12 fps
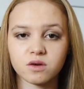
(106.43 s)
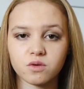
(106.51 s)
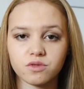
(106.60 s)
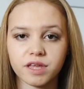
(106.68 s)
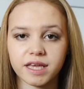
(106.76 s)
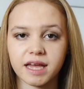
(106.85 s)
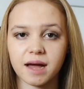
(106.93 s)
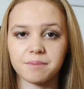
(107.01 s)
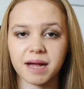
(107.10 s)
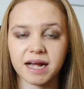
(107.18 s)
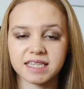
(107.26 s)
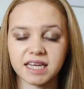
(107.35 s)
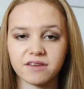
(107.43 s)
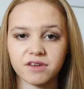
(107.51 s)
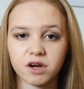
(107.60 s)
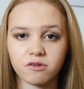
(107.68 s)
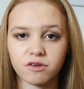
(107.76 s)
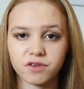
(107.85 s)
all the
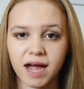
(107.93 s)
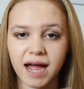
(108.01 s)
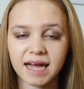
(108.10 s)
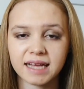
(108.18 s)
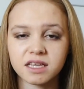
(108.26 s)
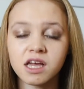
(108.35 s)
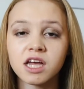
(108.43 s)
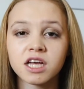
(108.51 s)
bacteria off your hands.